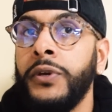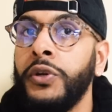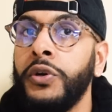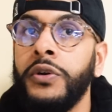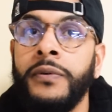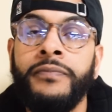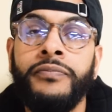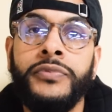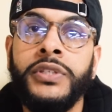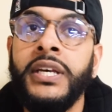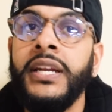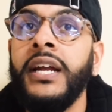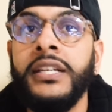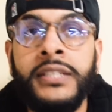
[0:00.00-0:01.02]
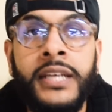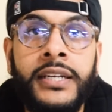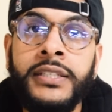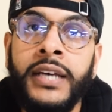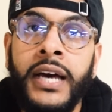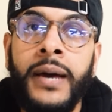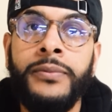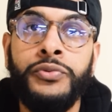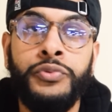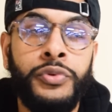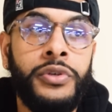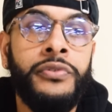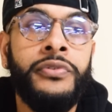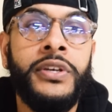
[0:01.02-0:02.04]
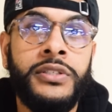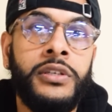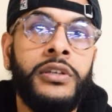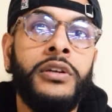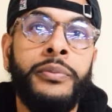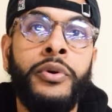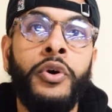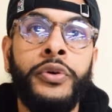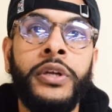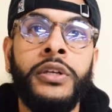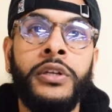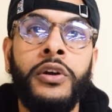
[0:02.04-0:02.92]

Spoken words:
10 out of 10 times when you're facing an opponent.